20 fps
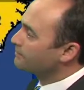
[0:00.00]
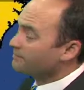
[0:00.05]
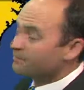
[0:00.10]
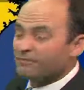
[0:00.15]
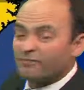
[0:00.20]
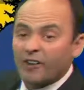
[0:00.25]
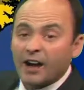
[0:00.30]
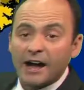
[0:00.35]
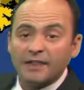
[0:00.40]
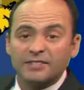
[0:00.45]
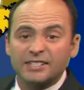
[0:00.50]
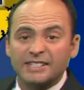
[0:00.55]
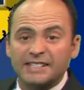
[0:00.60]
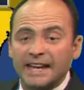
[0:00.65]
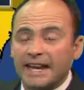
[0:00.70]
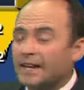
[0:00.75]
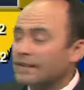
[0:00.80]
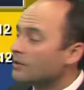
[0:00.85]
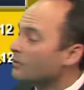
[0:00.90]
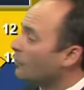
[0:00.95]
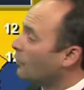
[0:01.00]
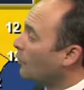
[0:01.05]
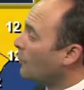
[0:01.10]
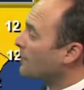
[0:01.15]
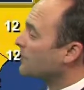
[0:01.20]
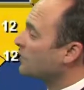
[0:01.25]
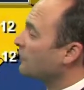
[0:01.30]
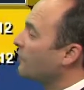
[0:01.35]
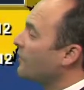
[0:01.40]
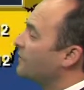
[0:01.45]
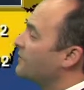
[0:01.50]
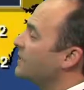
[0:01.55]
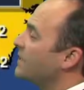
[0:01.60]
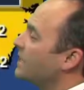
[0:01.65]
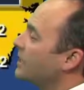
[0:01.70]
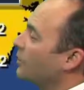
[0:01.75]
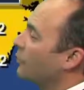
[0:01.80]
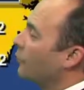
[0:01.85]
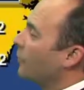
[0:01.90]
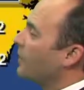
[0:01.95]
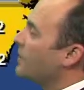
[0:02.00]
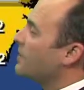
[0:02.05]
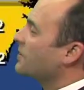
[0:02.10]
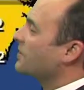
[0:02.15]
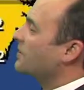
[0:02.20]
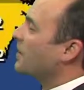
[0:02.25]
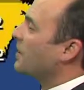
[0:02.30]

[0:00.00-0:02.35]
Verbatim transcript: five to ten, almost fifteen degrees